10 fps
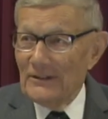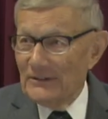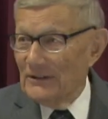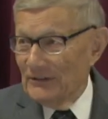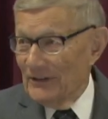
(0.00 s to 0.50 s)

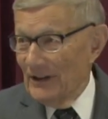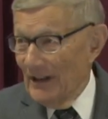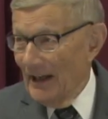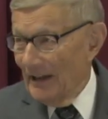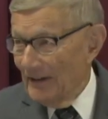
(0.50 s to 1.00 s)
this is
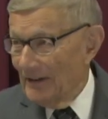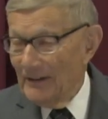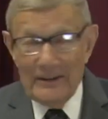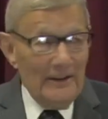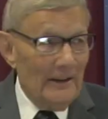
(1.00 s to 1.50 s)
the
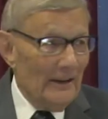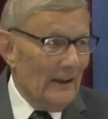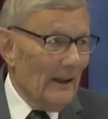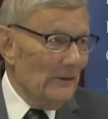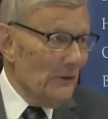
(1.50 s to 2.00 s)
end,
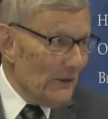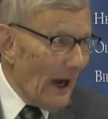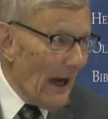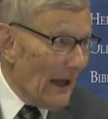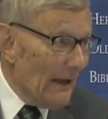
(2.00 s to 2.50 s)
and you
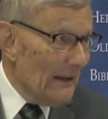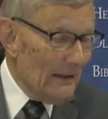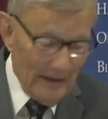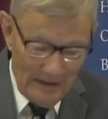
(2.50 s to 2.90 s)
die.